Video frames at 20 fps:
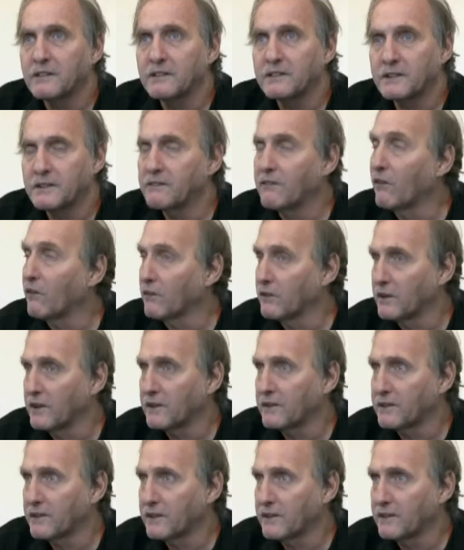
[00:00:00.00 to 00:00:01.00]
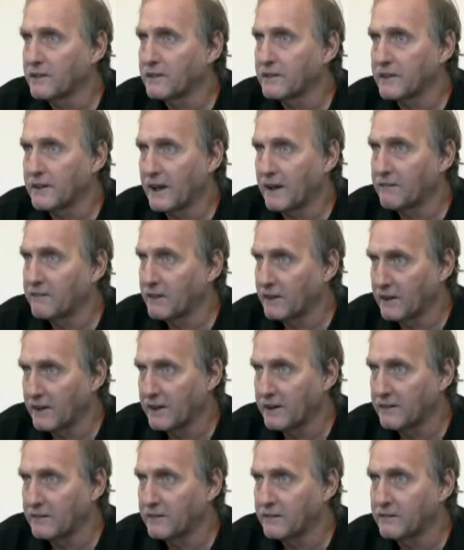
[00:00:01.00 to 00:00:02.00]
Jim Moulton at the Abbey
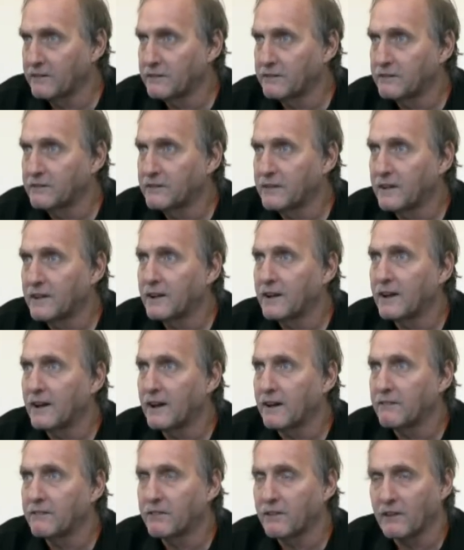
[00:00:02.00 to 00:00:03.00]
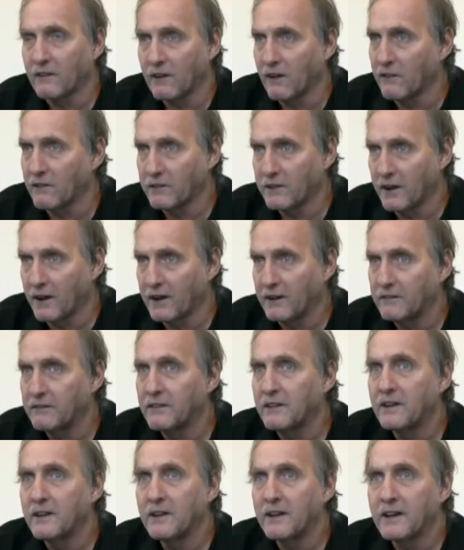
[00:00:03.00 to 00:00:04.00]
Lane for a long time,
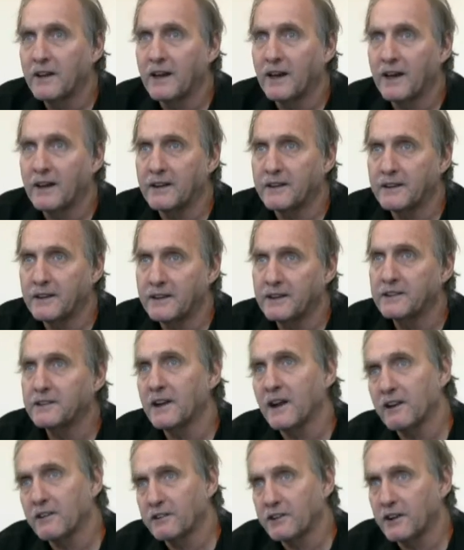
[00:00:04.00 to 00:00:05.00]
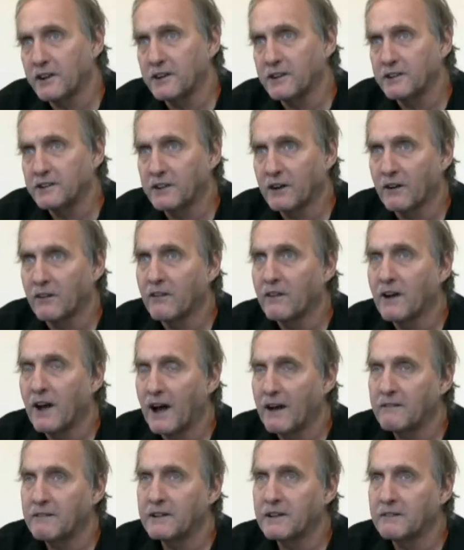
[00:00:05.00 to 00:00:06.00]
and he's now changed. So
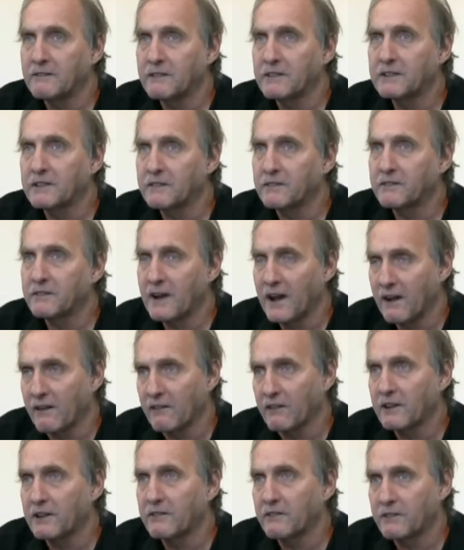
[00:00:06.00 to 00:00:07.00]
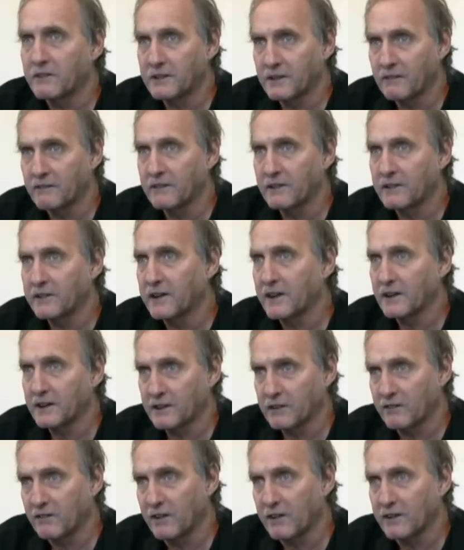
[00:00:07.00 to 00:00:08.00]
I'm in the midst of now looking for somebody to take
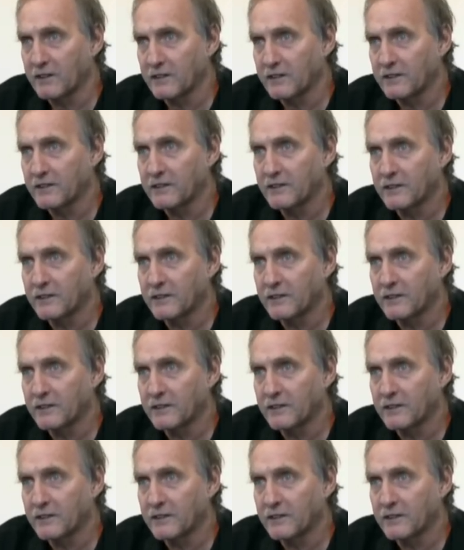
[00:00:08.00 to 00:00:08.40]
his place.